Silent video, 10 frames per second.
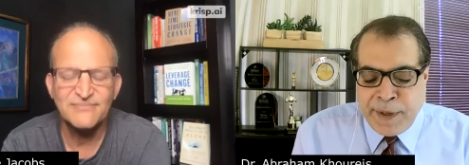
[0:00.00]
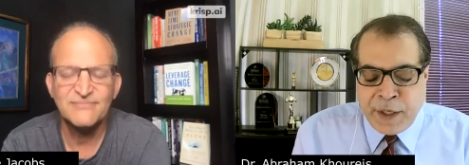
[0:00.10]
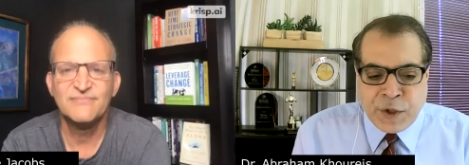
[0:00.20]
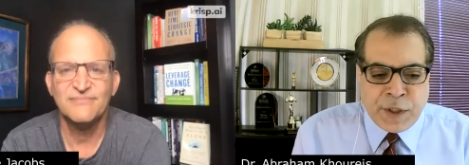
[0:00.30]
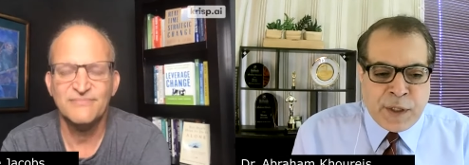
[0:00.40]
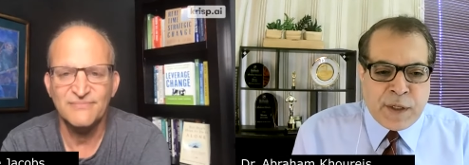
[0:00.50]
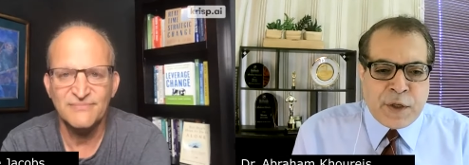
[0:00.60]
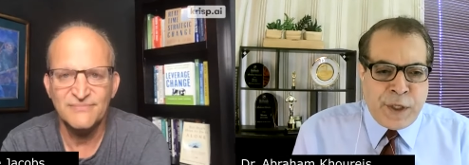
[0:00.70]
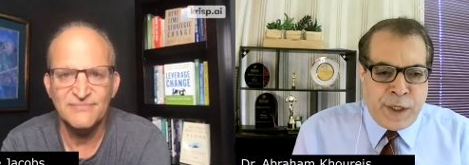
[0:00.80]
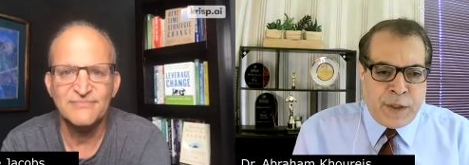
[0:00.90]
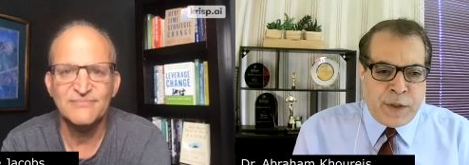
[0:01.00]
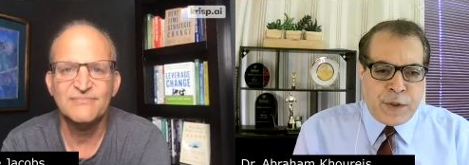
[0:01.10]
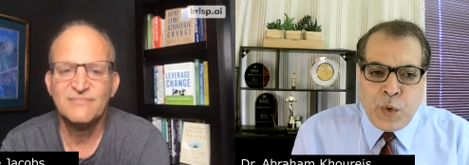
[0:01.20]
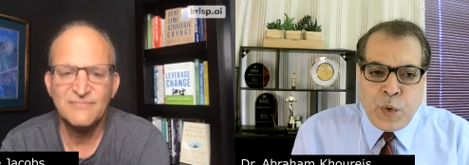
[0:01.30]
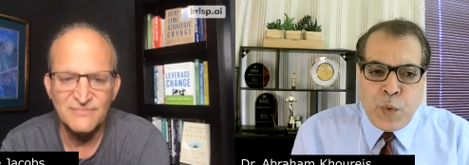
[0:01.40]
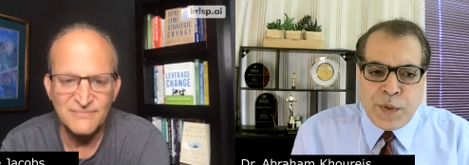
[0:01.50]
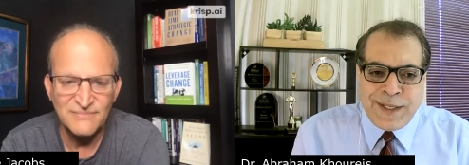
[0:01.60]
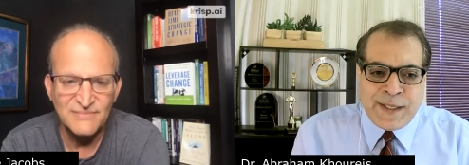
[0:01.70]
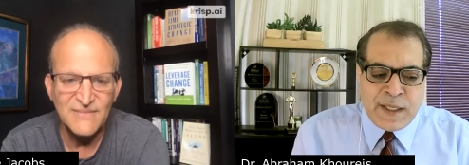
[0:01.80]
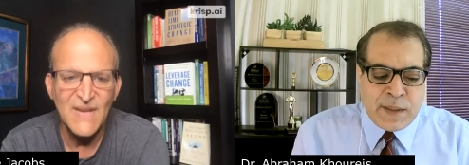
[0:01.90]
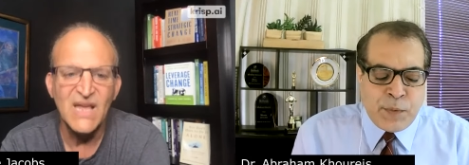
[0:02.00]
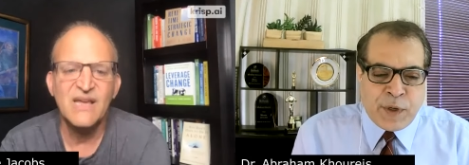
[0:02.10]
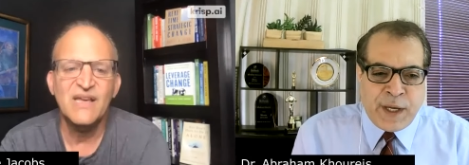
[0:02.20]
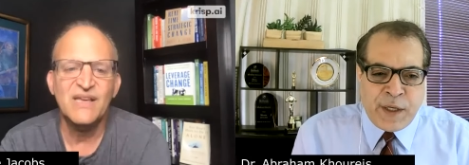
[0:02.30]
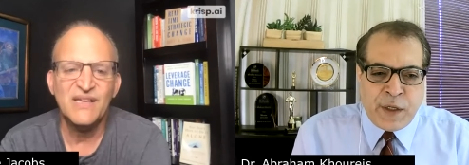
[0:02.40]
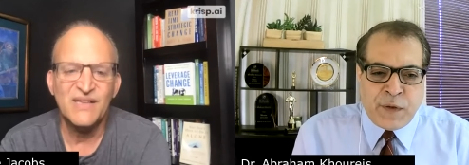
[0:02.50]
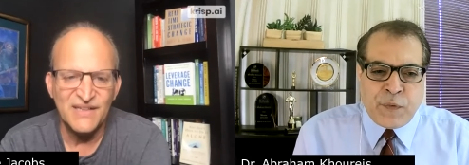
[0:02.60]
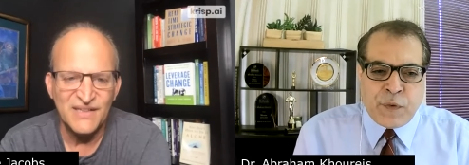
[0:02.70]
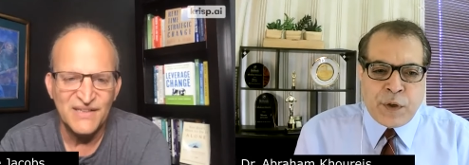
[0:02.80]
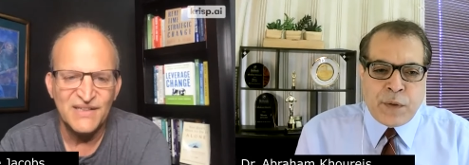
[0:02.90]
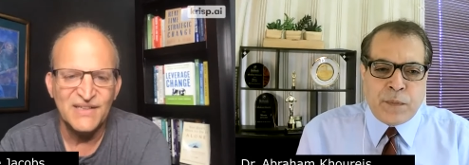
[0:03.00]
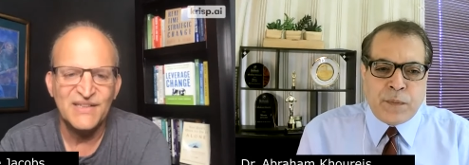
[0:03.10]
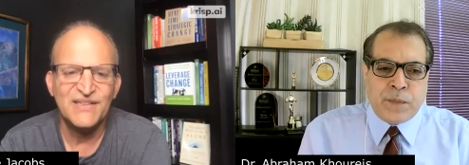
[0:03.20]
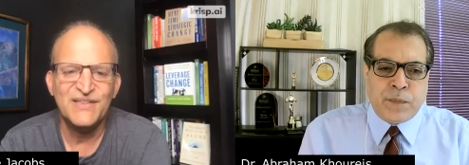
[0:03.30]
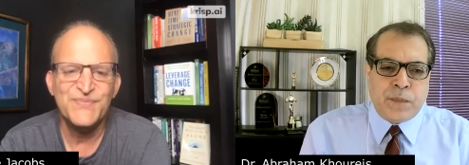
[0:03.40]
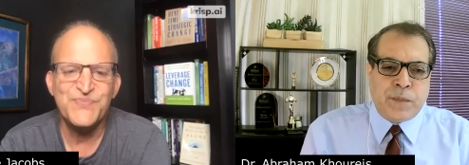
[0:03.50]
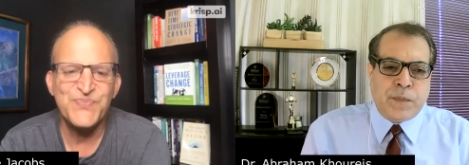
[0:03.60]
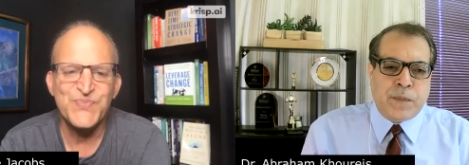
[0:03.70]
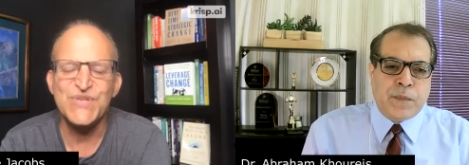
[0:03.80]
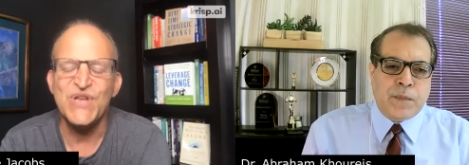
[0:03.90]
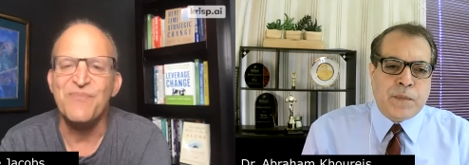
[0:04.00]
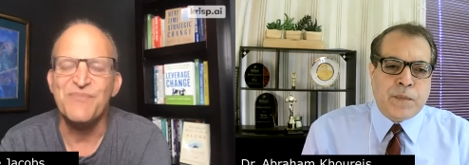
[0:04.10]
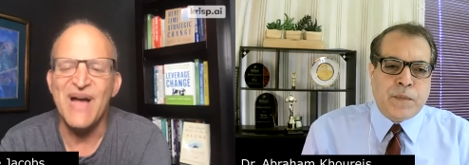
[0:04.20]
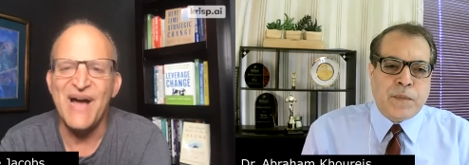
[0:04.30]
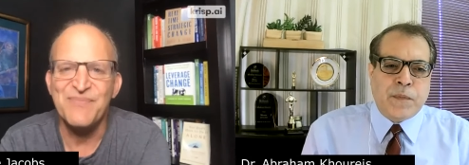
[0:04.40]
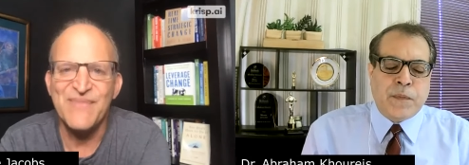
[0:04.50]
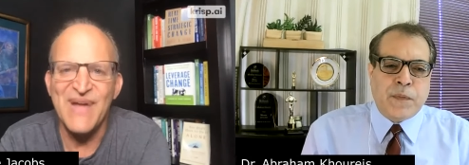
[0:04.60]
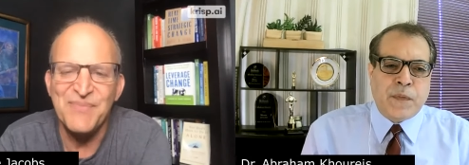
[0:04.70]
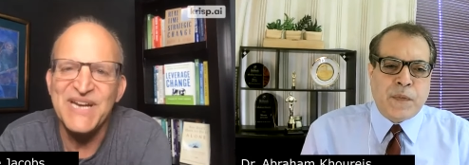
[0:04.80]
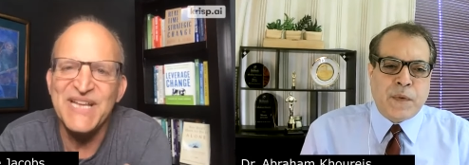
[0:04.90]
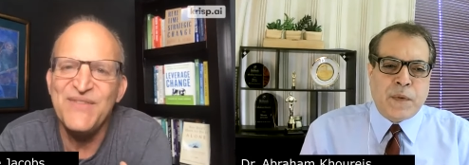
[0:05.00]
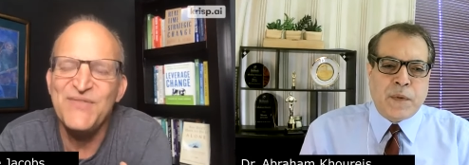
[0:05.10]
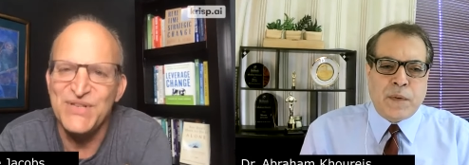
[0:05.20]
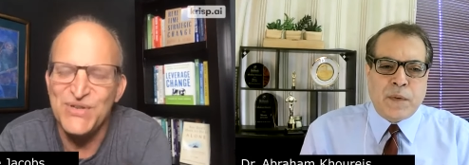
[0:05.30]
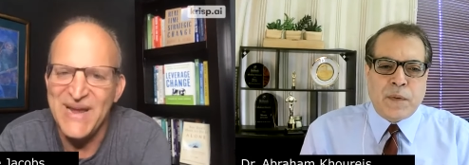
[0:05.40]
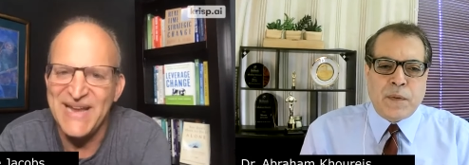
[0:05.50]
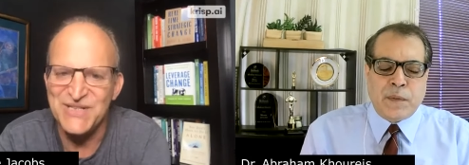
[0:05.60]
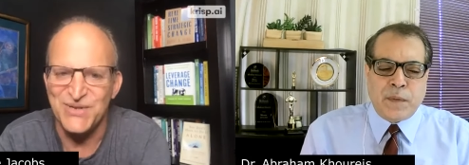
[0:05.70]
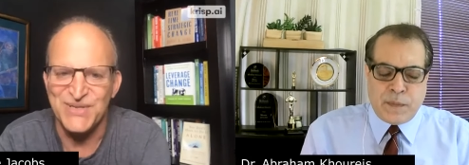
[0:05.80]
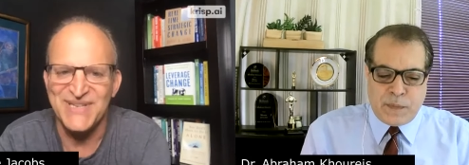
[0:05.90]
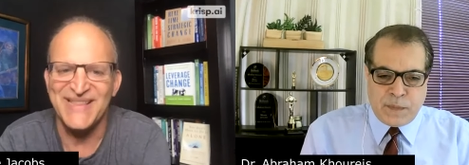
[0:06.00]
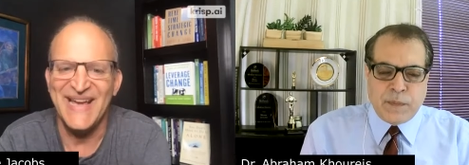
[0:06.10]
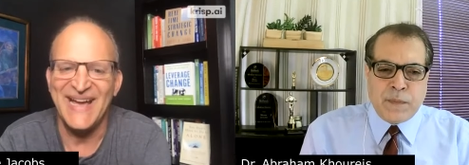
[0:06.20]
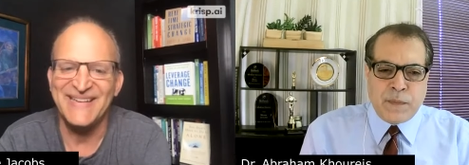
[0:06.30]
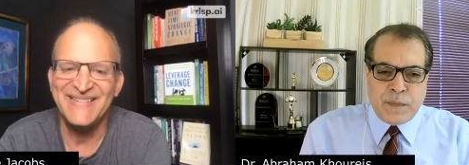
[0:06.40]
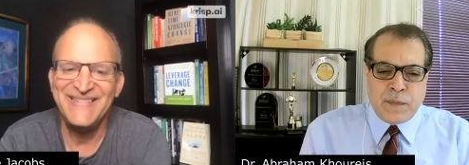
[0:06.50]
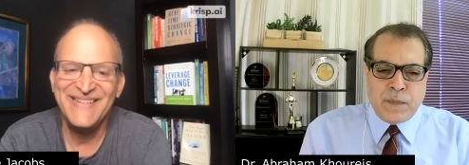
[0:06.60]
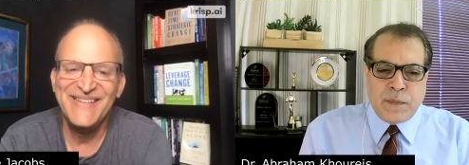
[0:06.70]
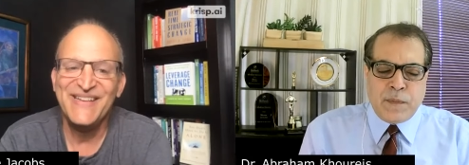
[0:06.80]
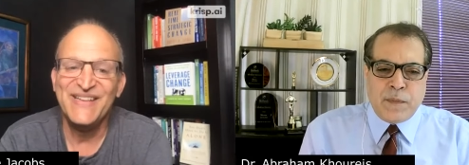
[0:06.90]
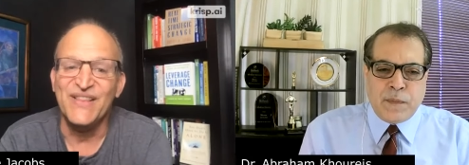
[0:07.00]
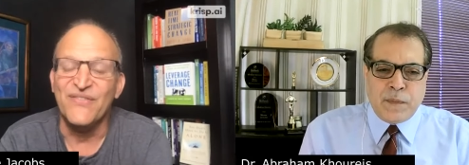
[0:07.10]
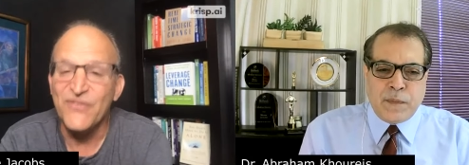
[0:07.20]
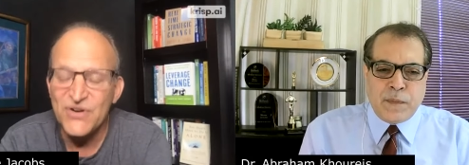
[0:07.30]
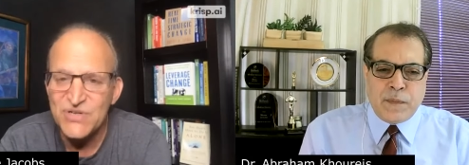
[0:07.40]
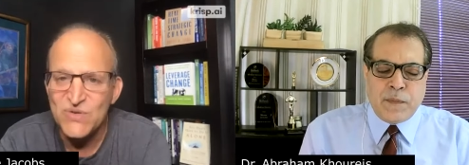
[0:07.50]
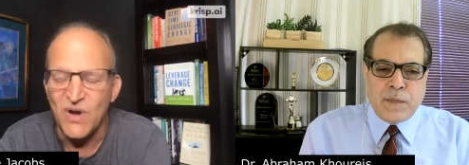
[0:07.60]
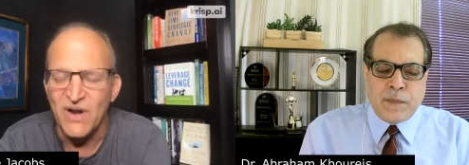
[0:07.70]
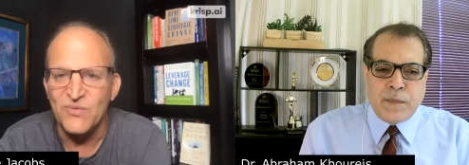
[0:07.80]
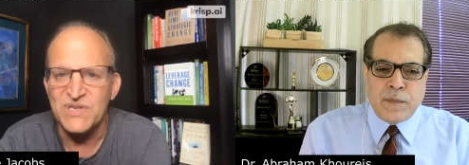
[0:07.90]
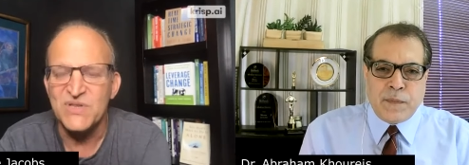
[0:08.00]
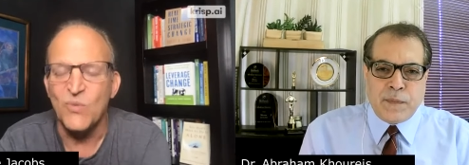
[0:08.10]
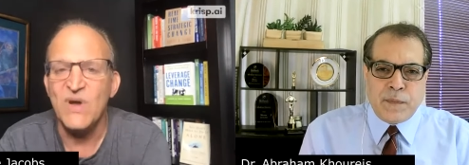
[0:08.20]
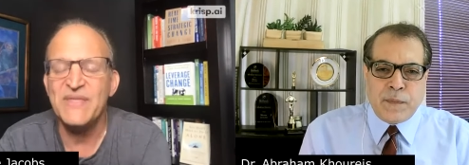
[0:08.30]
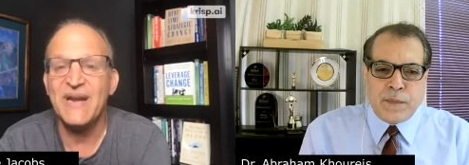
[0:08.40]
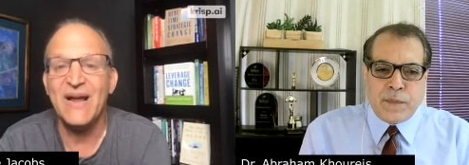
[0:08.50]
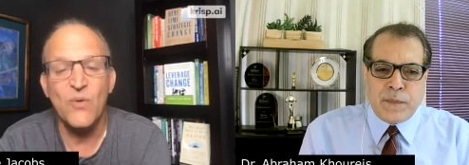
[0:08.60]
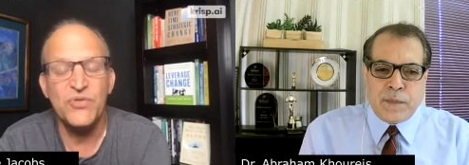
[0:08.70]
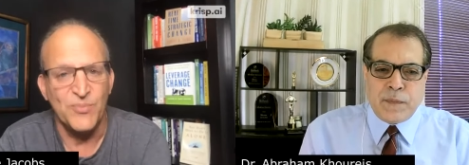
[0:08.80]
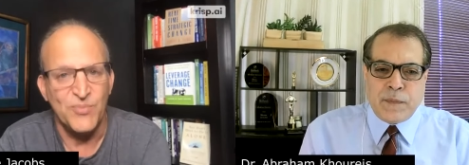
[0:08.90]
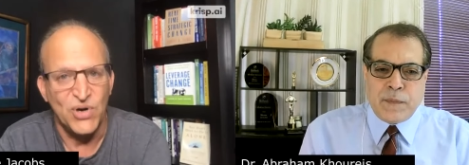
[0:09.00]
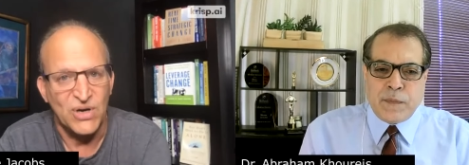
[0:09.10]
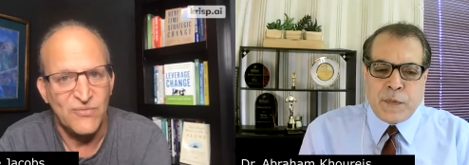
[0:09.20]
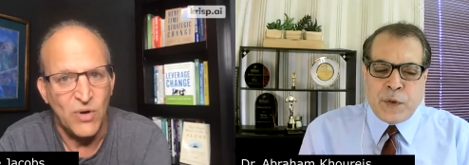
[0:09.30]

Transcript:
Speaker 1: managing change. Whose is this book ideal for?
Speaker 2: So I'm, I'm, I'm going to give you two answers to that. The first one was the one that I wrote the book for.